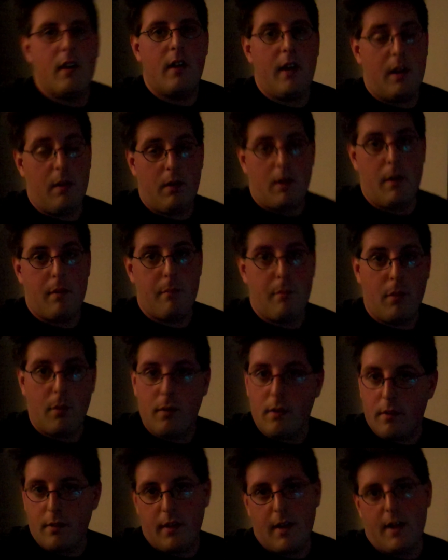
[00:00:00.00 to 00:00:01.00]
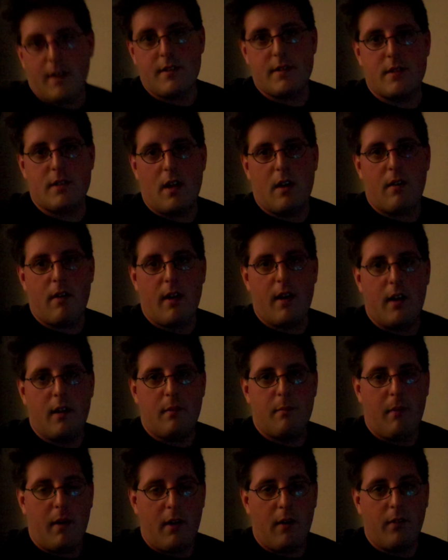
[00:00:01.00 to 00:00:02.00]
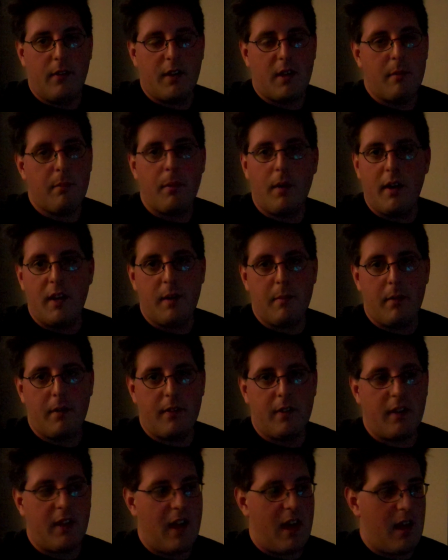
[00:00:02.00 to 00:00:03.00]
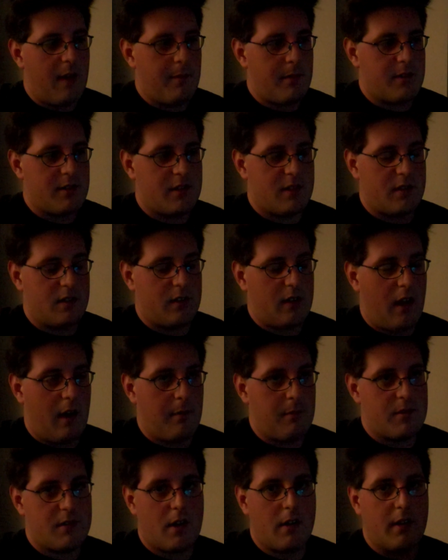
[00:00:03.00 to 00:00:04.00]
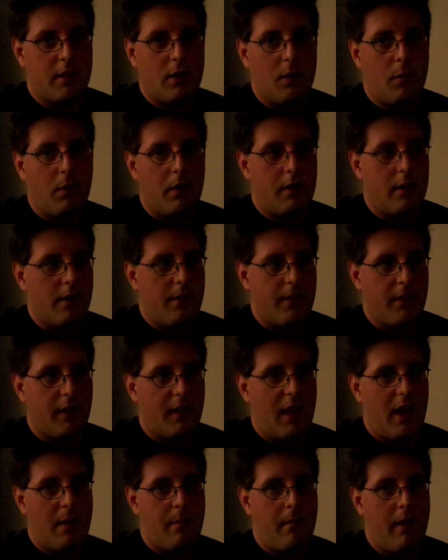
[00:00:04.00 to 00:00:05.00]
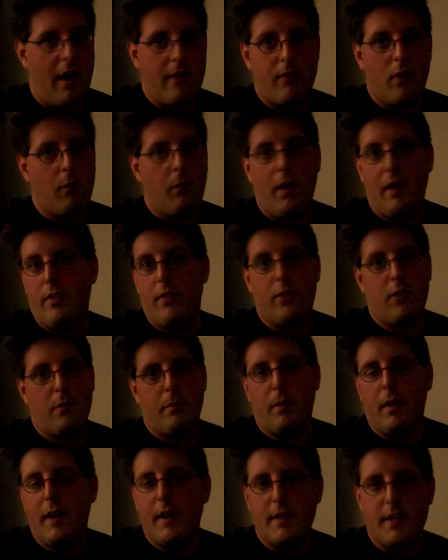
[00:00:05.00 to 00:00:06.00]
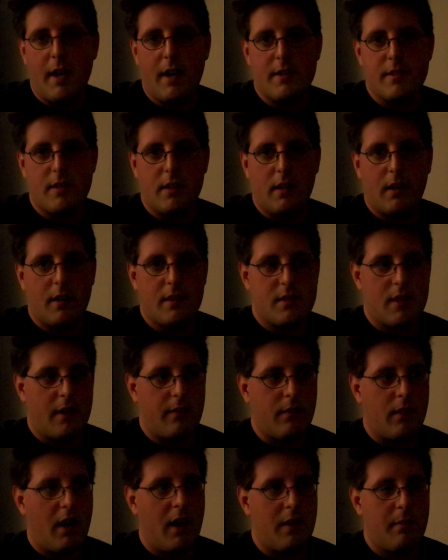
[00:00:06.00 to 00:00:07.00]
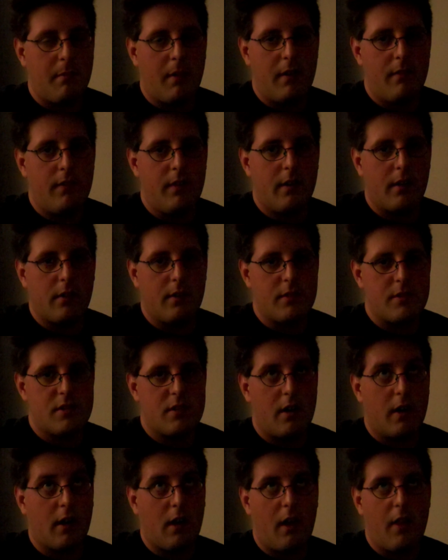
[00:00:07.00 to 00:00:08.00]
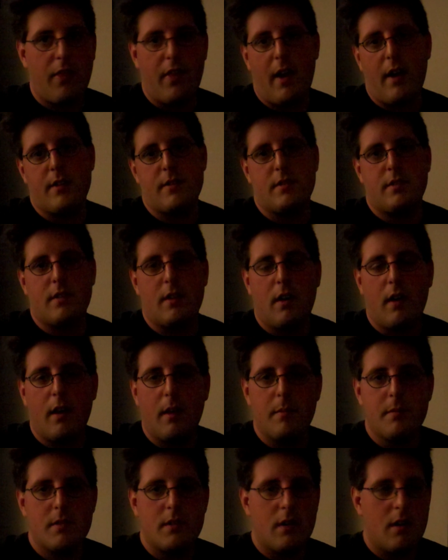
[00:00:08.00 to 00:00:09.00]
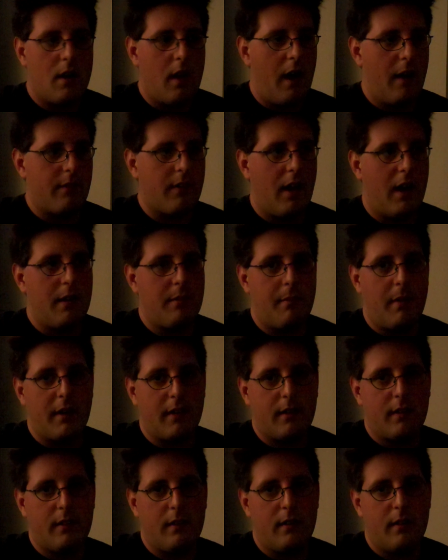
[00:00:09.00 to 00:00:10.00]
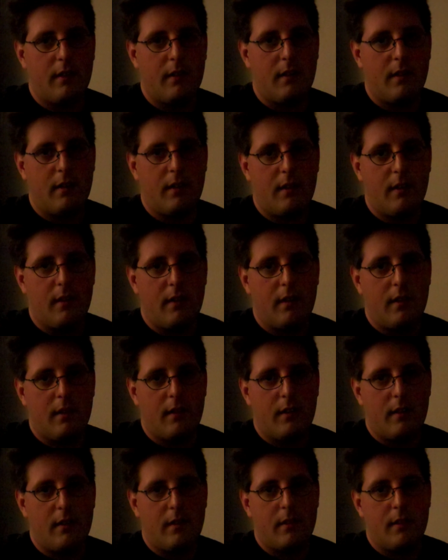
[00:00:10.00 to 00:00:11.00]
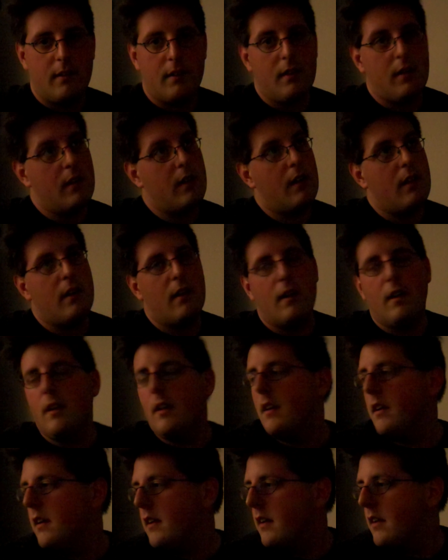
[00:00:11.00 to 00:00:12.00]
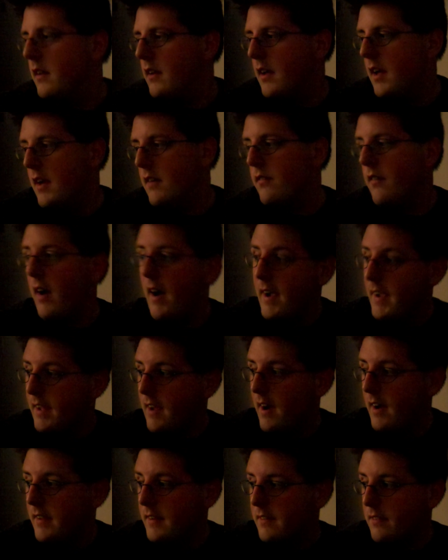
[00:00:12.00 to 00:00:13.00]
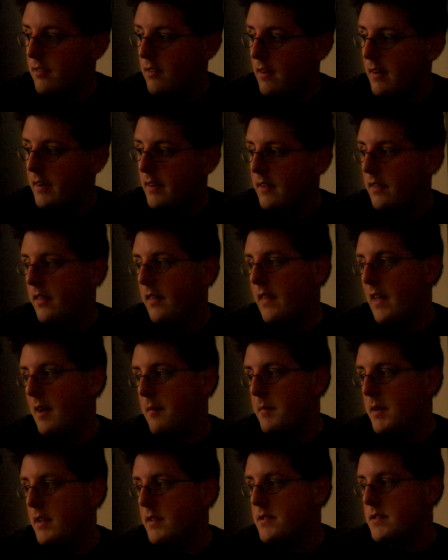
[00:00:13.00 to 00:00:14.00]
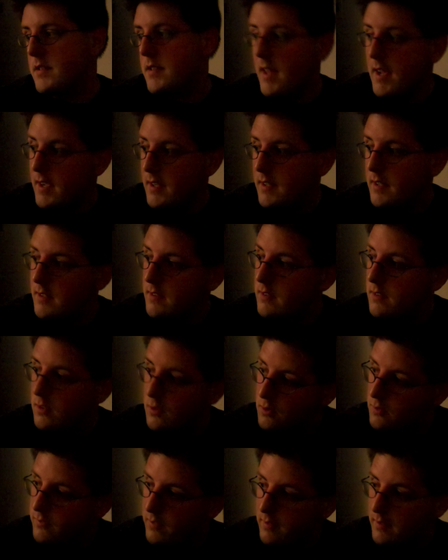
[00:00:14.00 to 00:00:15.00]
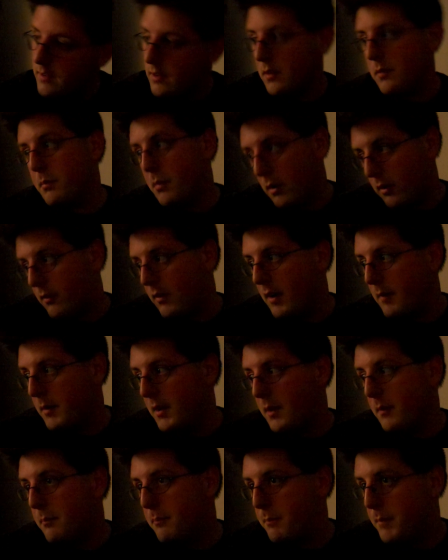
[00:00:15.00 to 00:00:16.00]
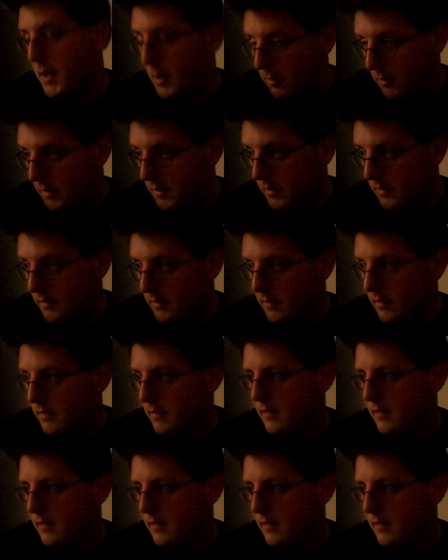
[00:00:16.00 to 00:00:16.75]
Anyway, Borderlands is alright. My only complaint about the game is I'm starting to wonder if the game ever went through playtesting, because I've gotten my vehicle stuck 1,000 times. Nobody else has ever gotten their vehicle stuck. It's just a Dan problem. If I got it stuck, then that means they didn't do very good programming. Period.